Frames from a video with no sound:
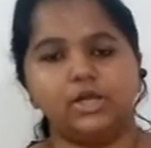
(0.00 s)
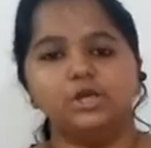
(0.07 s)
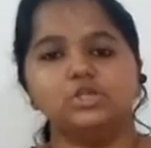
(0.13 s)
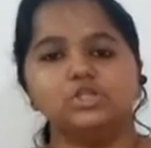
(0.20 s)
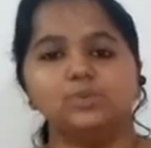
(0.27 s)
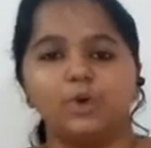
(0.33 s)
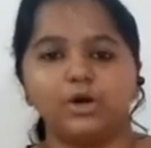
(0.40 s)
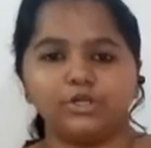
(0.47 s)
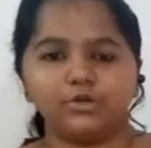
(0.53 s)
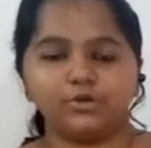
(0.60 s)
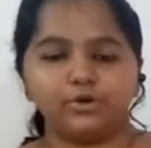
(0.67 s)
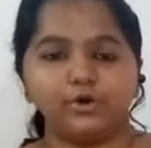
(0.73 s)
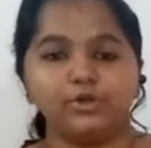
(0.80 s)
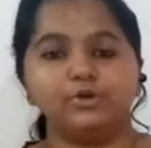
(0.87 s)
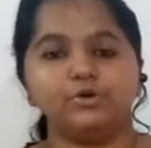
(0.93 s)
So what you
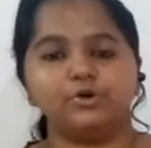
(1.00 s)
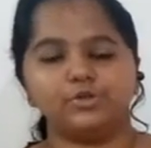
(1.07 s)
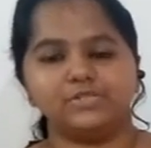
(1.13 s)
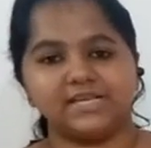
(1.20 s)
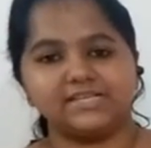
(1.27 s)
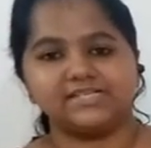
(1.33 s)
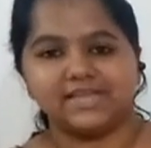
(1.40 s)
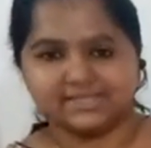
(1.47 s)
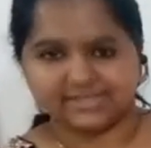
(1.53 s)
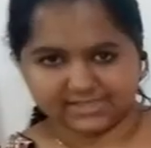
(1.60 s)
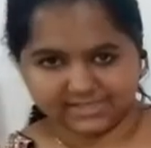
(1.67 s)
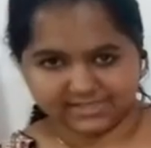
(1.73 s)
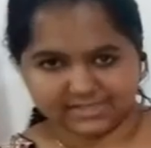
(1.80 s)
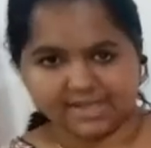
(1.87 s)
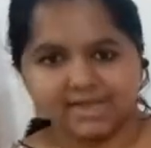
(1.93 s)
go take
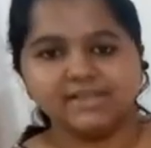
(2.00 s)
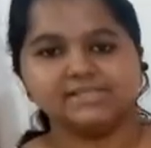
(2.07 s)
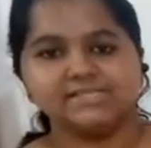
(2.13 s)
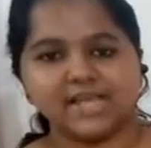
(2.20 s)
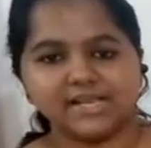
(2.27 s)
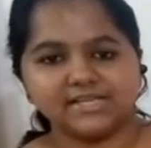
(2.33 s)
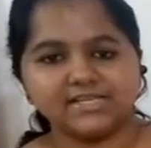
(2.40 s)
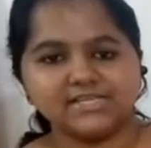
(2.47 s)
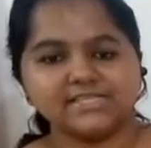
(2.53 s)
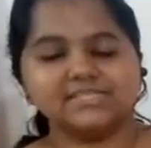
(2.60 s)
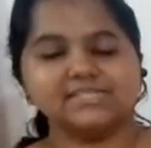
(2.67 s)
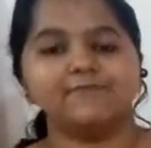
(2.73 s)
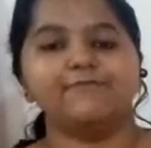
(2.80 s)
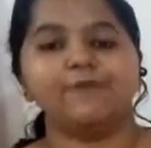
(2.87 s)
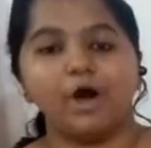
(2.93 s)
tetanus. Tetanus is a
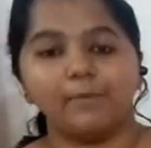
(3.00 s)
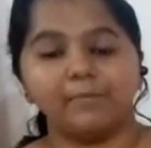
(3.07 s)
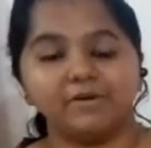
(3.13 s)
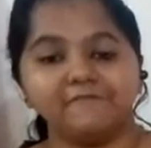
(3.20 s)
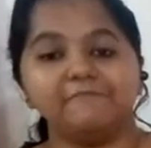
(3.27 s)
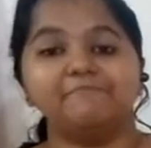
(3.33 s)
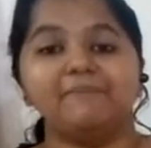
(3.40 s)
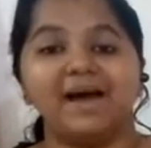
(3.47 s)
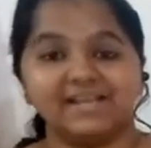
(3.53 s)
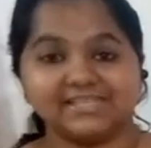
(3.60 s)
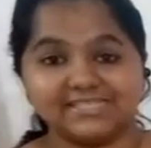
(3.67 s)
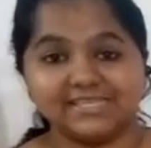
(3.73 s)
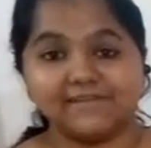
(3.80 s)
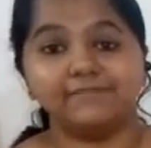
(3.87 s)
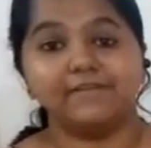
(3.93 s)
form of
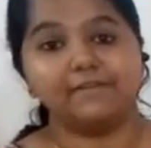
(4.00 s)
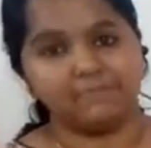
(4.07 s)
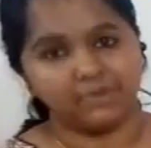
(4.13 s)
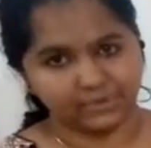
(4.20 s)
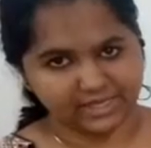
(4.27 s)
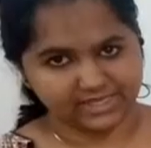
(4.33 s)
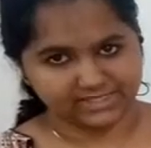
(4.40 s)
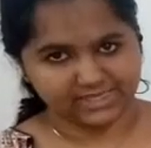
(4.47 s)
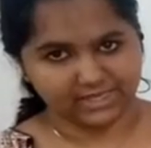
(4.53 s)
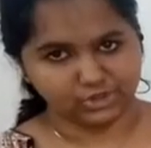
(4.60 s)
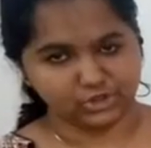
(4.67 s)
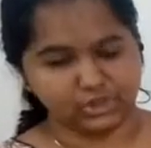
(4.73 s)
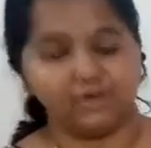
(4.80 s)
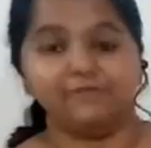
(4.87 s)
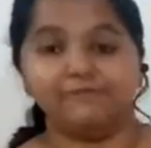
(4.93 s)
passive
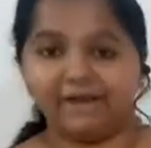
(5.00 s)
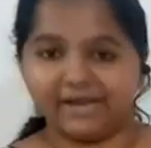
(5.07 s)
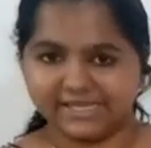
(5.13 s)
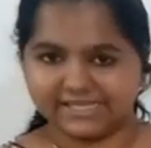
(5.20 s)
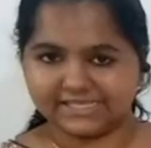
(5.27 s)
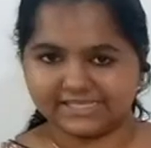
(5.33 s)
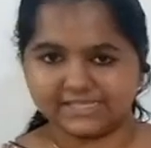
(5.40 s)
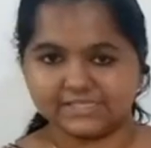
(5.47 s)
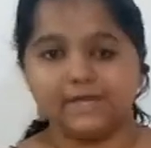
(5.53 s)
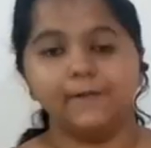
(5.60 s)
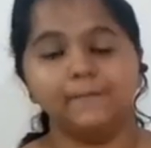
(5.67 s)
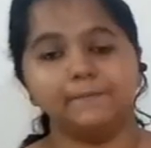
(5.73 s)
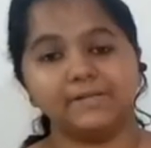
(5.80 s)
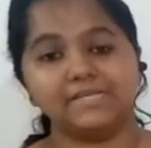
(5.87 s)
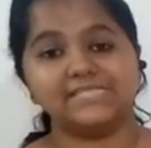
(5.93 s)
immunization. Why is it?
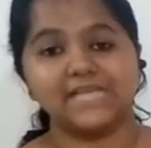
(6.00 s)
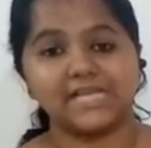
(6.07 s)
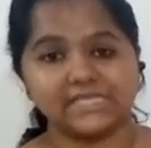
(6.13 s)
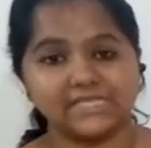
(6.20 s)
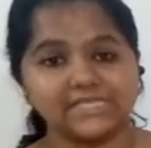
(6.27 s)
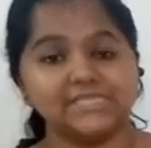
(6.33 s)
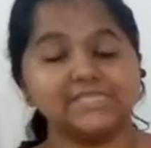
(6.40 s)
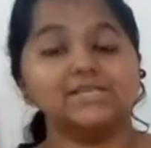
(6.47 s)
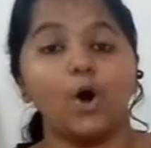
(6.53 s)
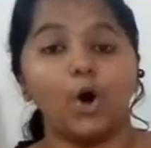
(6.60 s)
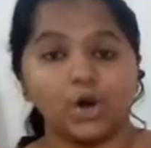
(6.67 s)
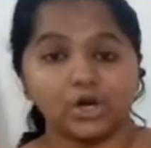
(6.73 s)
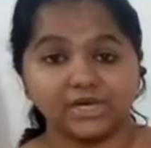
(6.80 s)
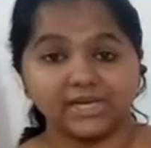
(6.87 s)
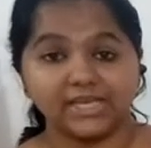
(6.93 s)
Because tetanus is
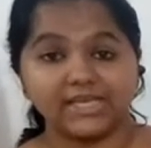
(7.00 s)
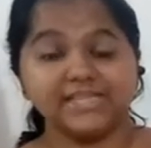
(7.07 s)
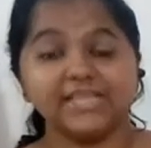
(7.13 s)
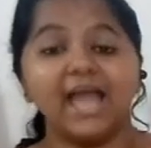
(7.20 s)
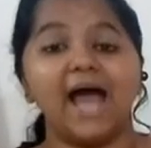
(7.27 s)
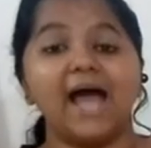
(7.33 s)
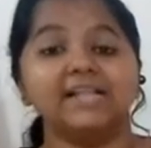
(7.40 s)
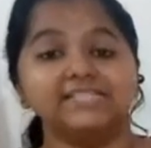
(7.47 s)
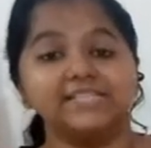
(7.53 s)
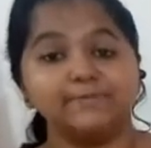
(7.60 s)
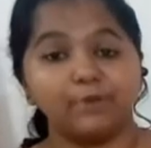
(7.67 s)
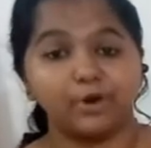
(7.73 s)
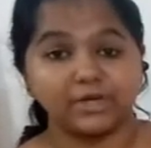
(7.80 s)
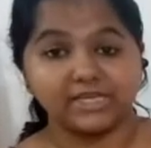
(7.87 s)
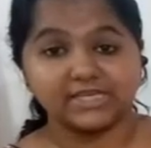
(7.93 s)
already the
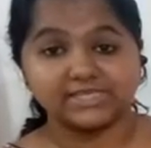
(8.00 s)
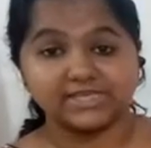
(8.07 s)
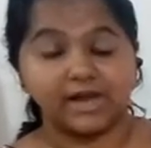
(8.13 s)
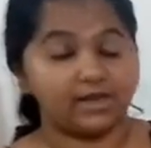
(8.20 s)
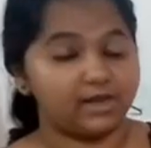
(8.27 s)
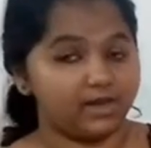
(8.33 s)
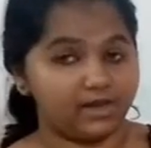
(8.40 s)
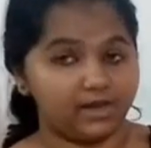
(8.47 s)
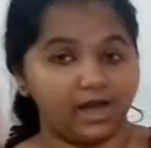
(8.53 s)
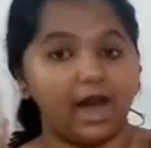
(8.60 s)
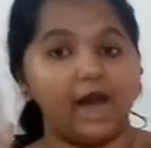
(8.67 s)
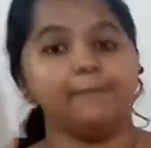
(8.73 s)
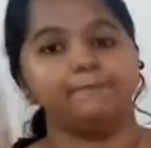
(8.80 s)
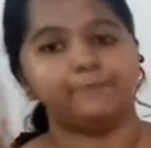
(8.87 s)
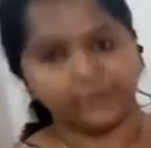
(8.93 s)
antibodies
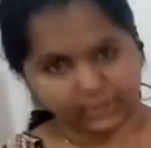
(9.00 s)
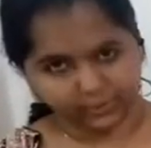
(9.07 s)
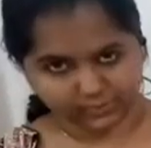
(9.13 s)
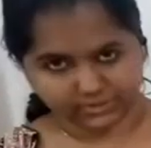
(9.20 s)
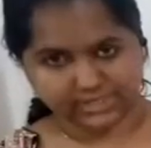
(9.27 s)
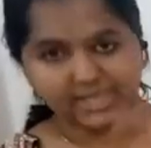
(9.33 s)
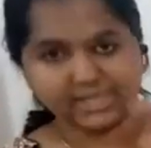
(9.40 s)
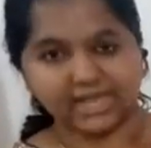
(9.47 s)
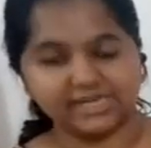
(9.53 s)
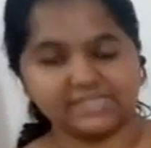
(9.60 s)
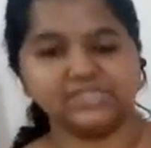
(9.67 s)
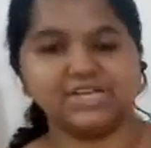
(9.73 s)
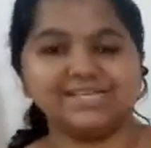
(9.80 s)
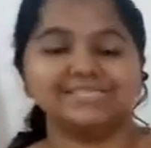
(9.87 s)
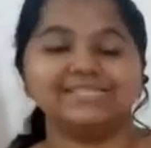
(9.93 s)
are produced, and that is
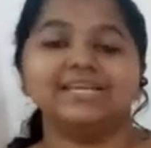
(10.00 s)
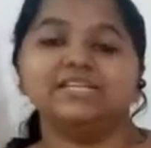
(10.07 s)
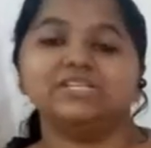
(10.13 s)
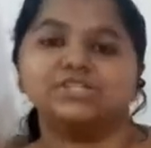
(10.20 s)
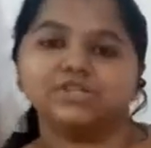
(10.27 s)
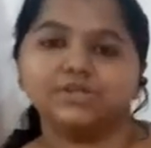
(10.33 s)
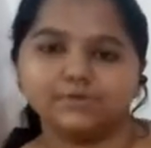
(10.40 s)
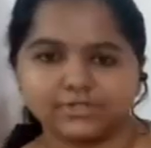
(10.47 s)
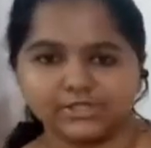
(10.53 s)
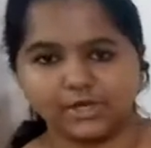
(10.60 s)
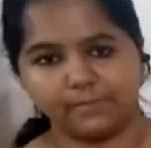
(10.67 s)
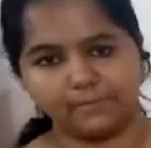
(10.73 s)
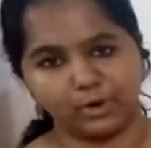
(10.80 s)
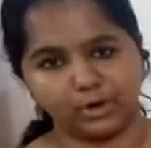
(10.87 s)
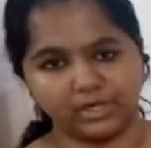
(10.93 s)
just introduced to your
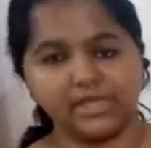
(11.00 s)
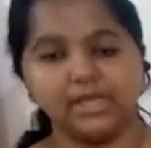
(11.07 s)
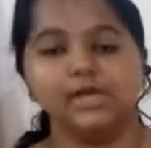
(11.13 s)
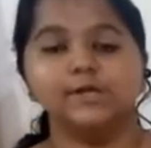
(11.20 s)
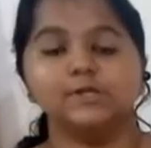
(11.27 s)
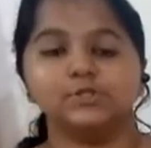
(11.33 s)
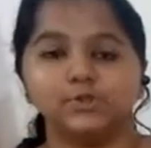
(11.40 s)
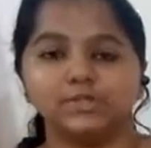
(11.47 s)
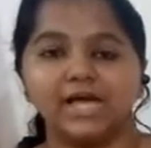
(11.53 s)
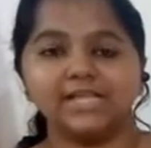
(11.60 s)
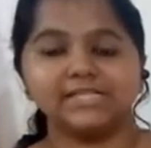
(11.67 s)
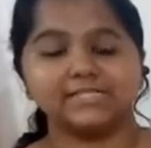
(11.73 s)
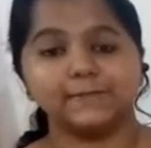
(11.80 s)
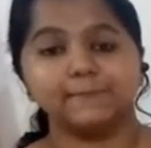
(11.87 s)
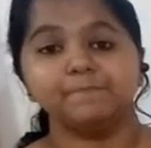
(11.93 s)
body, so
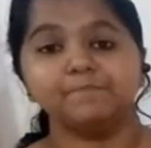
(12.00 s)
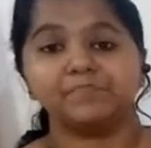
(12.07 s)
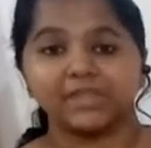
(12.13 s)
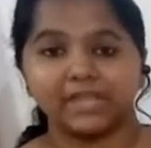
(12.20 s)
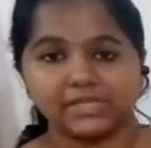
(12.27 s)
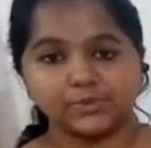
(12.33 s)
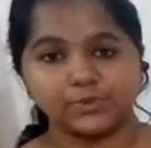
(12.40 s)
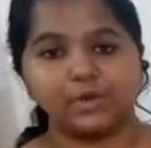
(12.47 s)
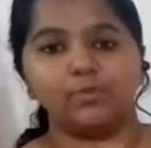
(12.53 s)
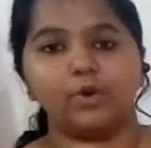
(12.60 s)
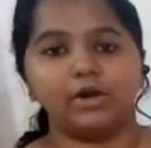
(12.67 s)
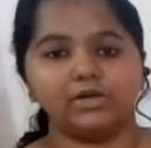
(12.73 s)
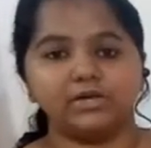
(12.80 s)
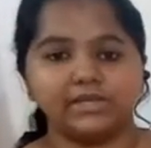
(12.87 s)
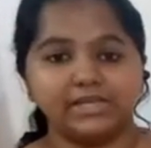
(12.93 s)
that it
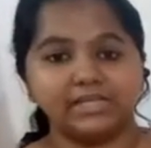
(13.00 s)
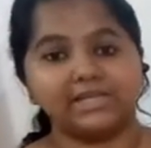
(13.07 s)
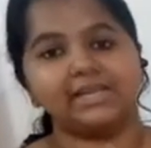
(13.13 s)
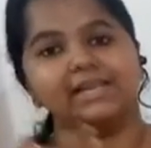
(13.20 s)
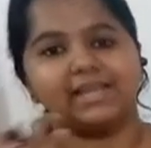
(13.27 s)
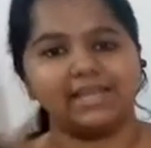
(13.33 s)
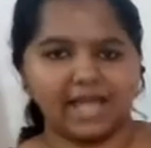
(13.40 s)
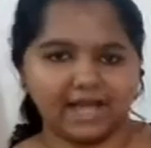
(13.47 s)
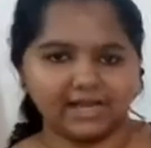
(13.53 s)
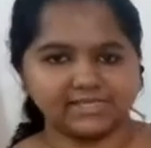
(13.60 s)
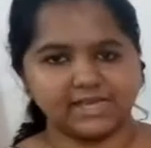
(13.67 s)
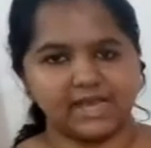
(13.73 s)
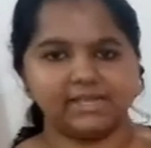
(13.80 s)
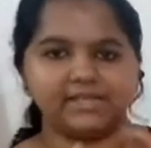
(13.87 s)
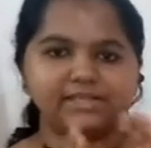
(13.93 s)
will react
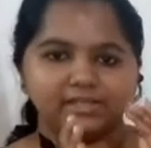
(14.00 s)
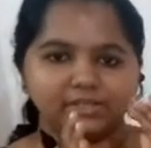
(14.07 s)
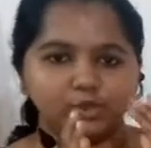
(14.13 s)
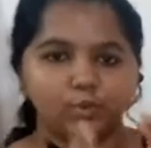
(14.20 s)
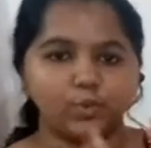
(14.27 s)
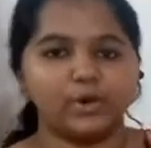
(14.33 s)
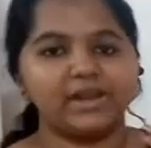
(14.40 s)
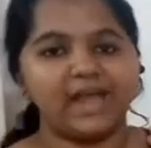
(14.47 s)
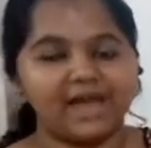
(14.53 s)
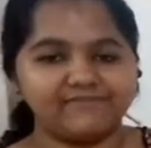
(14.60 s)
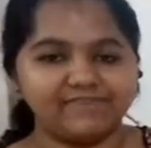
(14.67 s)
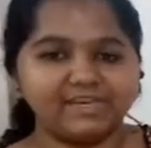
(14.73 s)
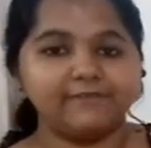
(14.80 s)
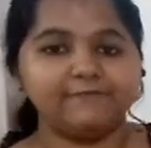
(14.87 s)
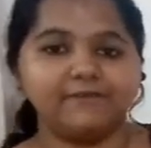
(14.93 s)
and you won't have
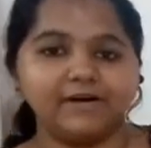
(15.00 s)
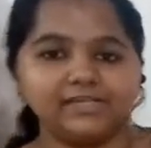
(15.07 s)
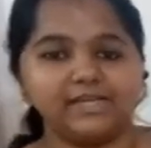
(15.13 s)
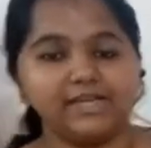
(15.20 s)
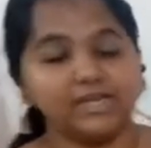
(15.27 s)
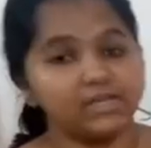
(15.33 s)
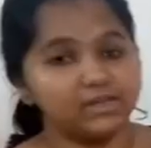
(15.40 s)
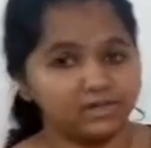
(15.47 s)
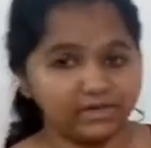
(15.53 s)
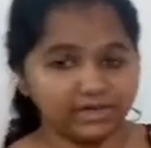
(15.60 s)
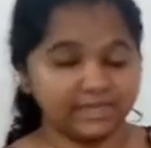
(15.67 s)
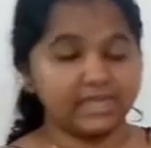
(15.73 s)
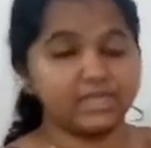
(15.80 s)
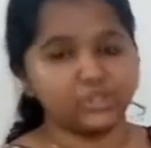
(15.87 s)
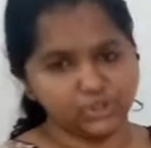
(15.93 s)
any further
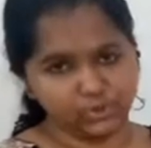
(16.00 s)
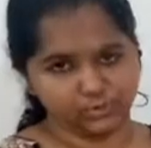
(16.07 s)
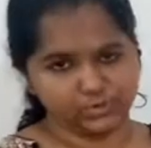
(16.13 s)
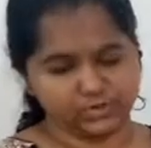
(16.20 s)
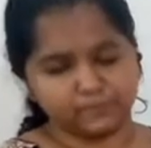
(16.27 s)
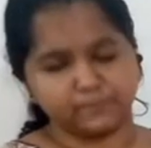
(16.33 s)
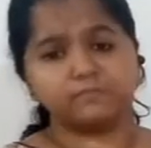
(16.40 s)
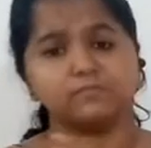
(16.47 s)
issues.